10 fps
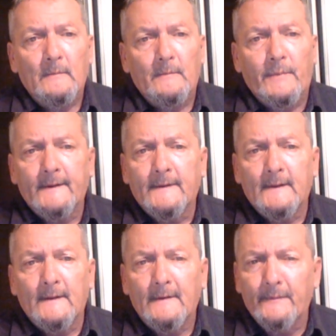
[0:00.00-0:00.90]
But
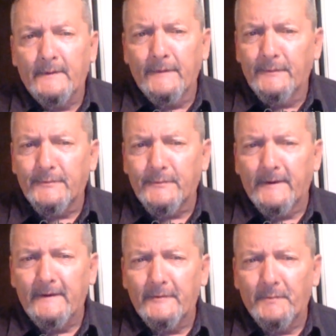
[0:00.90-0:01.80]
this is
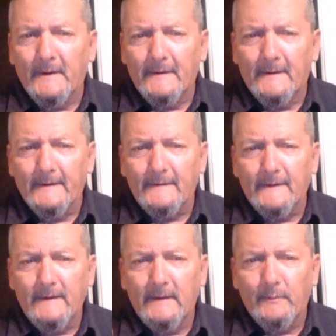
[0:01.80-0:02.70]
strange. My lights
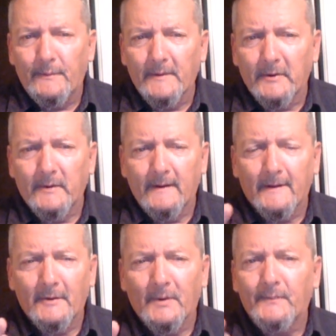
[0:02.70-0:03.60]
keep flickering.
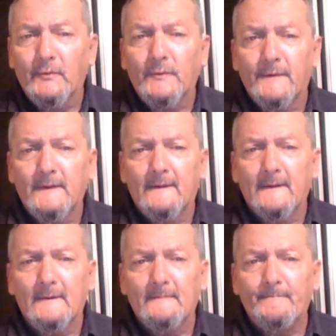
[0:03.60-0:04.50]
I don't know. Did you see
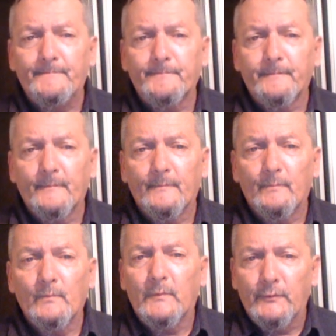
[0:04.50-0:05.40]
that?
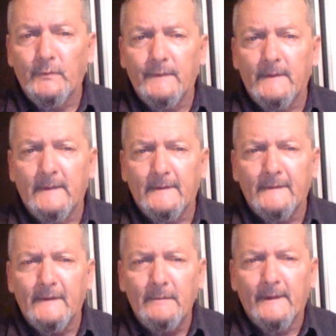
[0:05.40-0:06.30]
Did you see that?
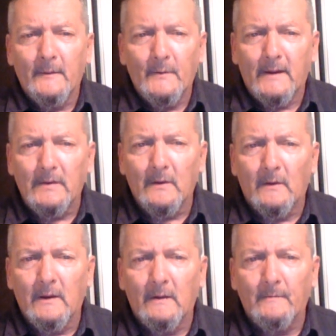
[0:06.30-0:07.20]
It seems like when I
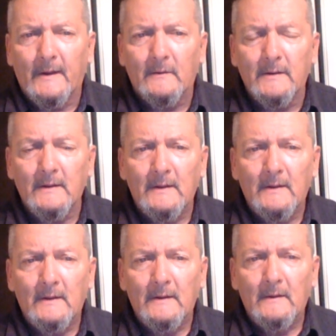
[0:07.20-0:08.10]
talk about
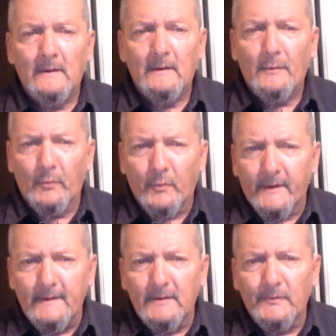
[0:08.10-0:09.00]

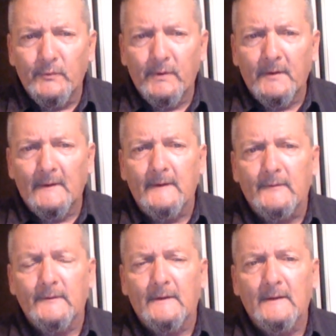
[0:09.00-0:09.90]
Great
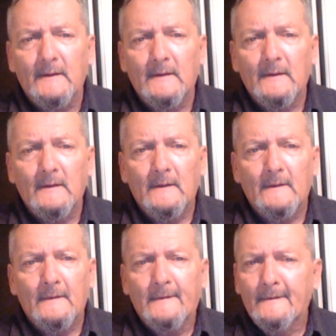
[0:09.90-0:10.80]
Tribulation,
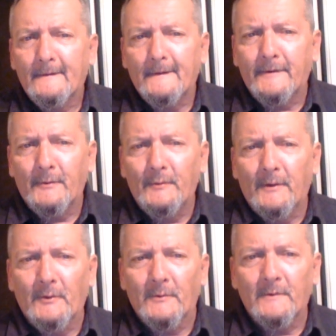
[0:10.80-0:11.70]
I don't
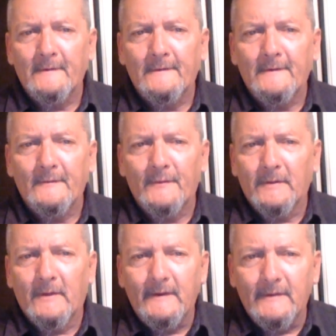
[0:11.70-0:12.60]
know. The
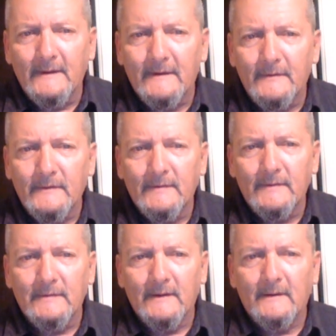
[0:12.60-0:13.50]
lights kind of
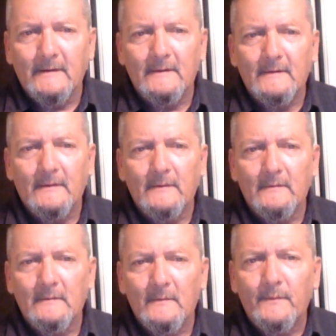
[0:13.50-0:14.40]
just
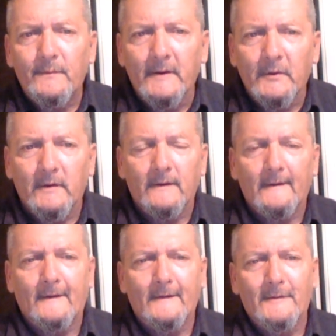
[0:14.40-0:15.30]
flicker
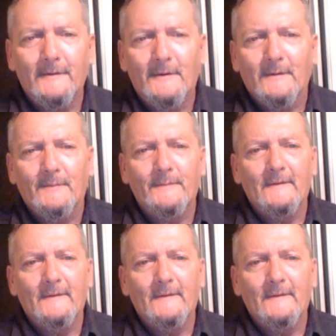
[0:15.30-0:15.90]
on and off.